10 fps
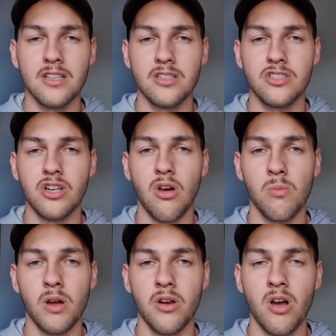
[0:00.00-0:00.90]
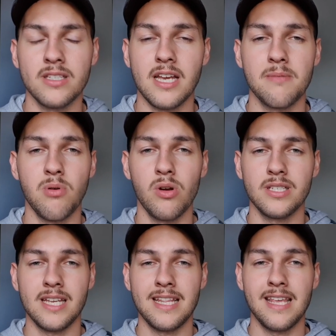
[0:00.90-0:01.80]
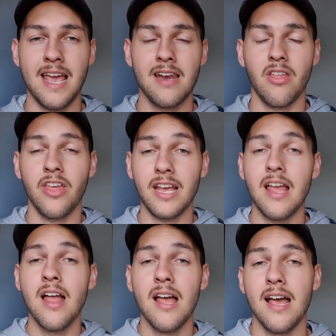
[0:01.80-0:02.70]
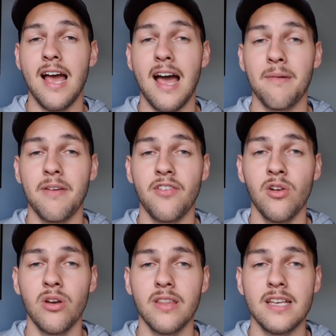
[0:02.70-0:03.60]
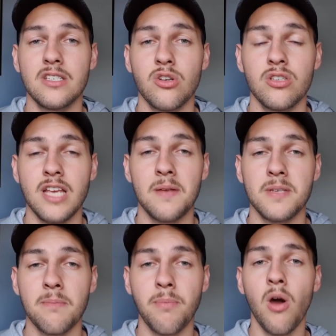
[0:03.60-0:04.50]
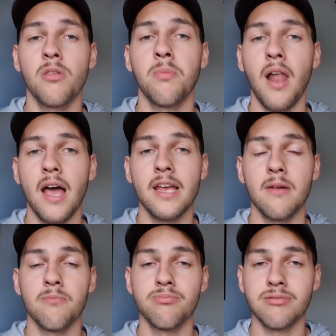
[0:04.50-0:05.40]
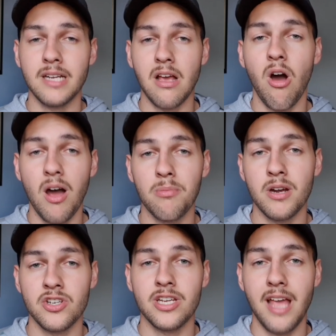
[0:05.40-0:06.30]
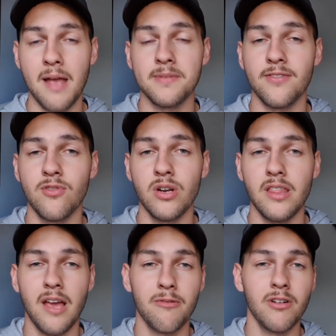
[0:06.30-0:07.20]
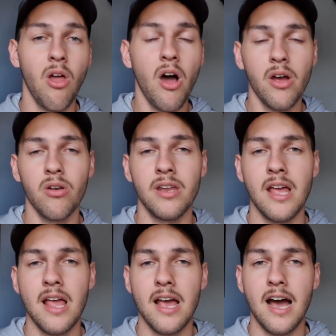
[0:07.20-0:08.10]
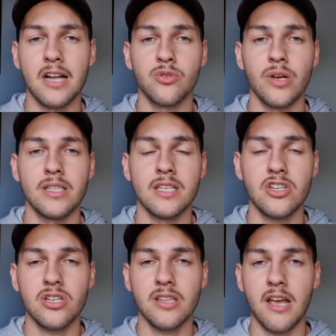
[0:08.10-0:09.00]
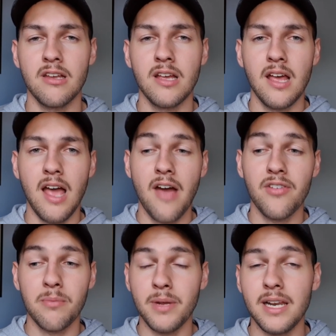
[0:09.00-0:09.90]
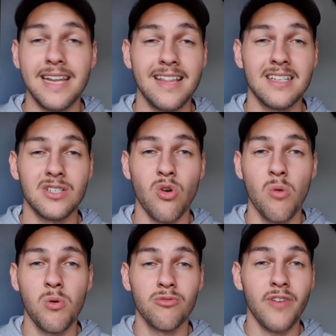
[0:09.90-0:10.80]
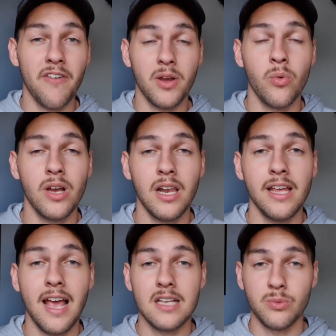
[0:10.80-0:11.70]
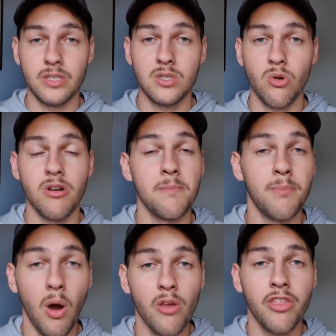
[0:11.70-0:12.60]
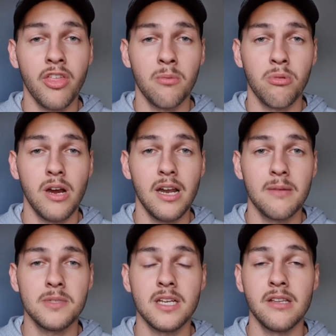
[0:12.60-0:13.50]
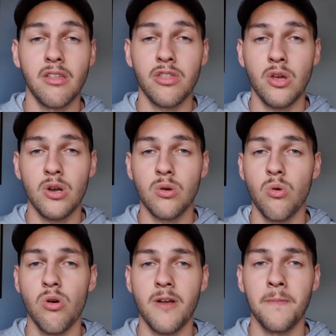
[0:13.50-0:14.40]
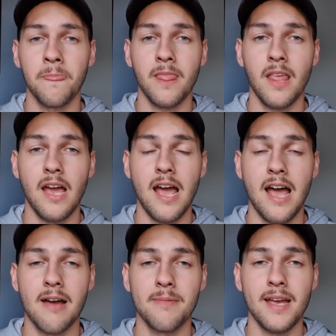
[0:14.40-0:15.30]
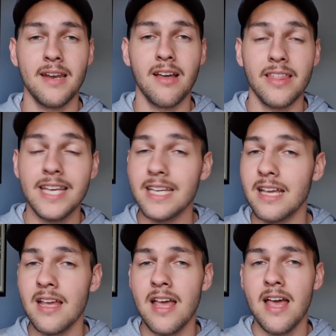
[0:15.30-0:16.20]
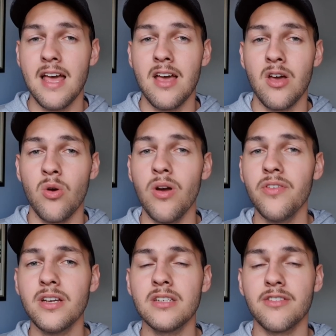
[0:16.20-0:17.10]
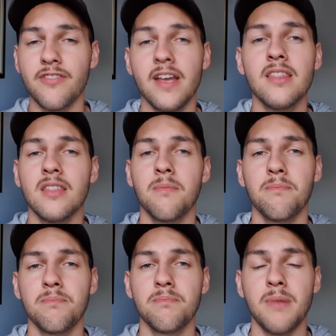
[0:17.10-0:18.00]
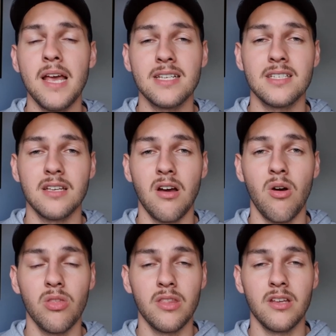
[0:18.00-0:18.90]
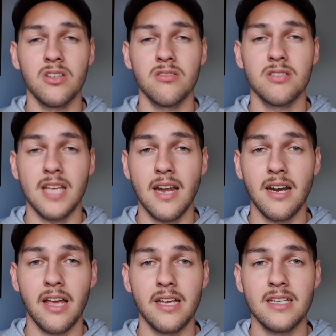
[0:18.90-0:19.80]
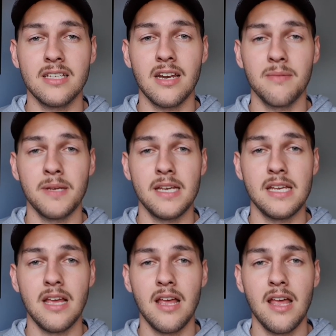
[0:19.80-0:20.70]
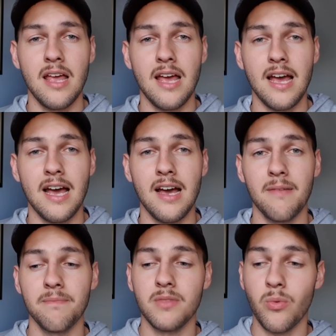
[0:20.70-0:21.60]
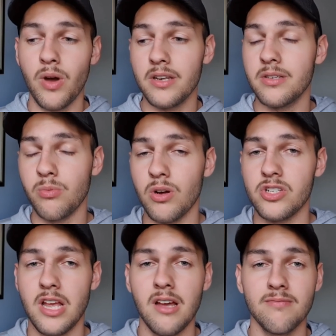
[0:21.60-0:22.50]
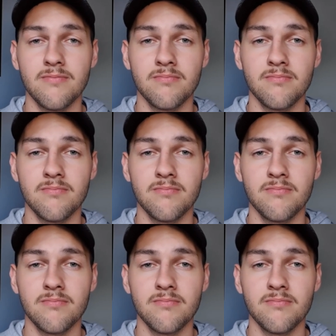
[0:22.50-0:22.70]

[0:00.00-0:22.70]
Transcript: Geelong by 19 points in the end. I think if you look at these two teams, they both play pretty high-pressure games of footy. They rely on transition. They have an ability to hit the scoreboard very quickly, as we saw in both prelims in the third quarter. And I think whoever can defend the best on Saturday is going to be the one to watch out.